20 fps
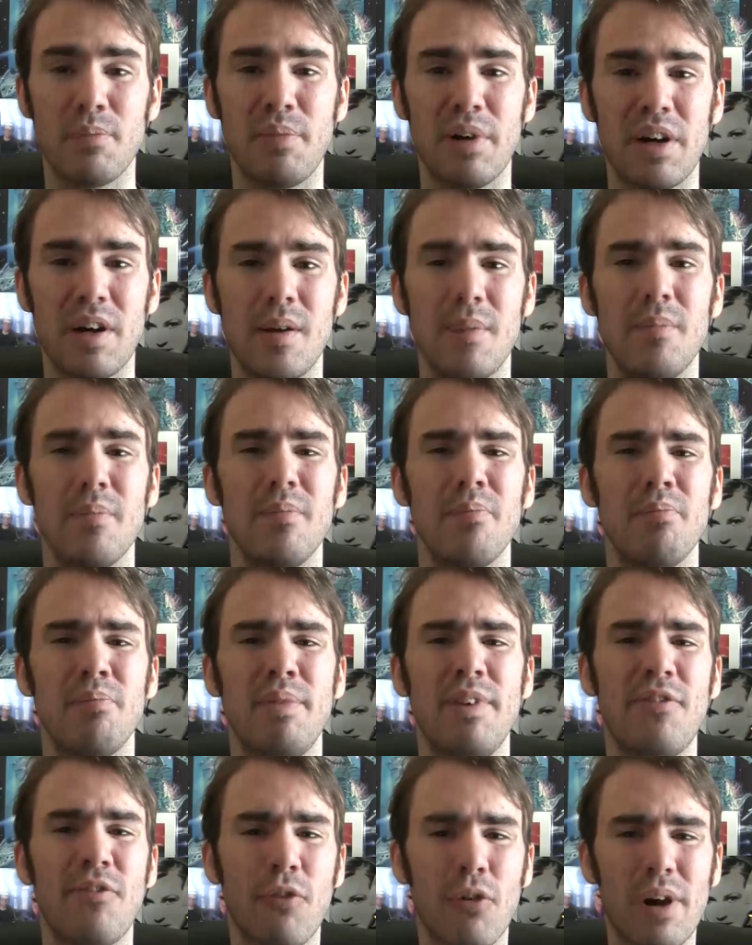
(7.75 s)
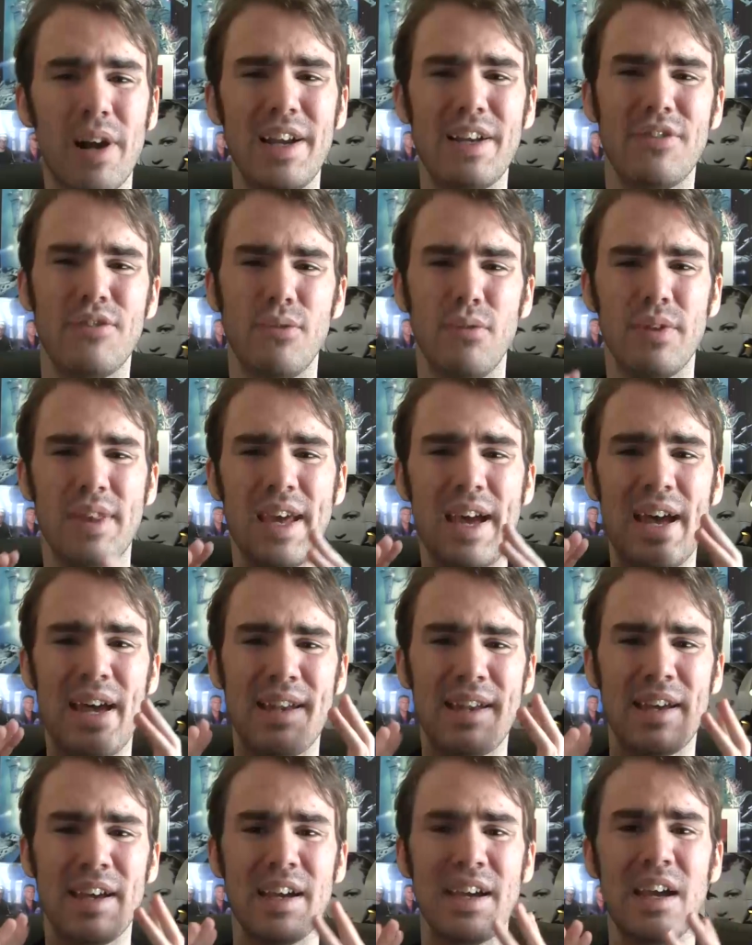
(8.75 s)
but before I do
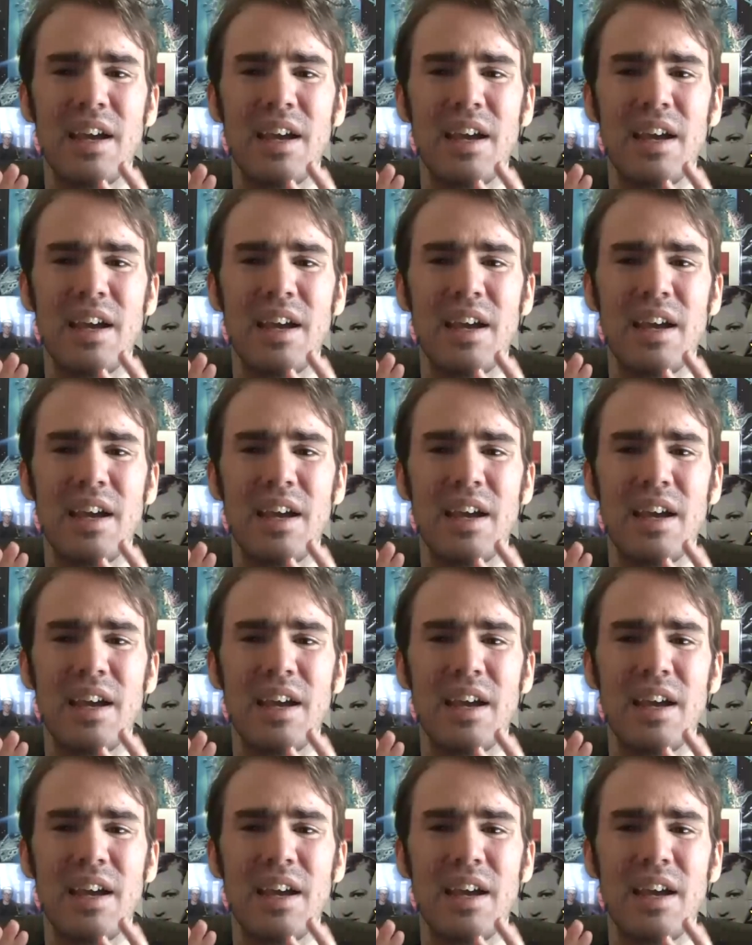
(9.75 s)
that,